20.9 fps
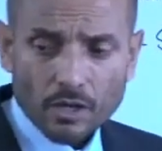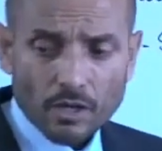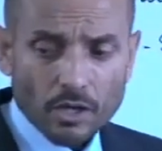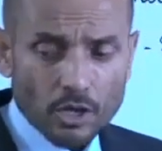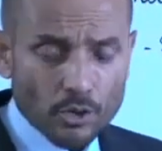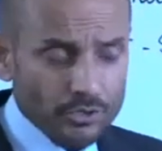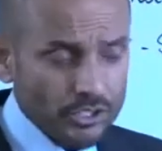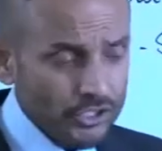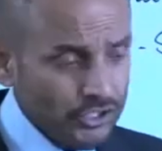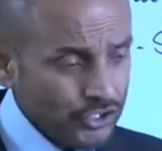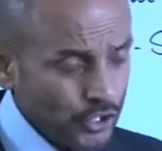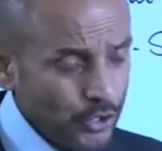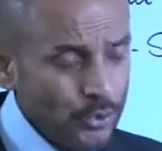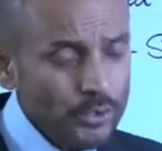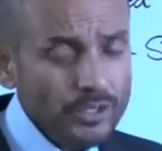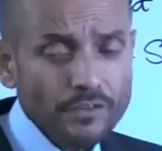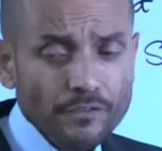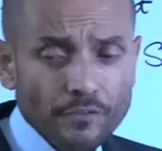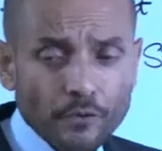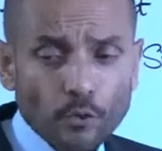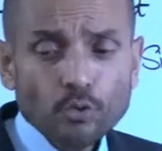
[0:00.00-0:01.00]
who the true
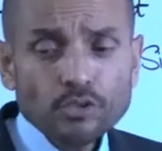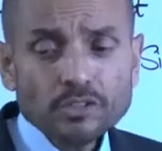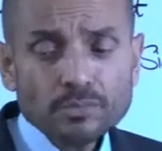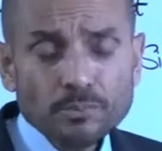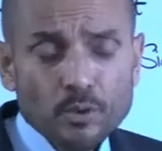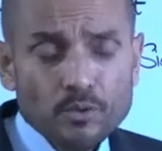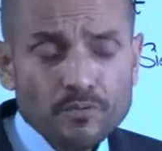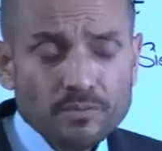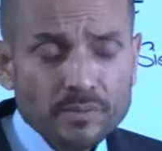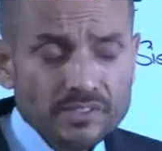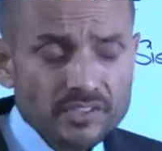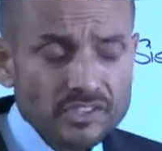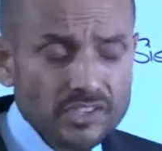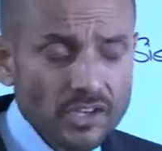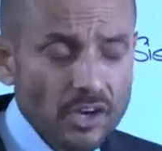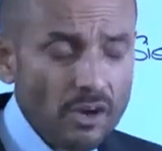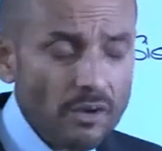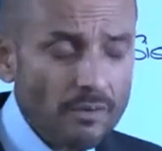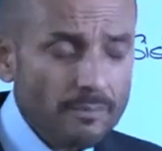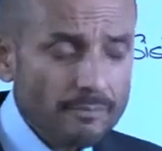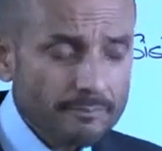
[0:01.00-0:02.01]
and the false movements
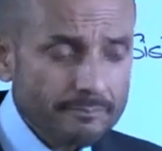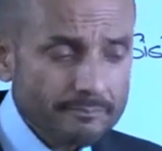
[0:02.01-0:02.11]
are.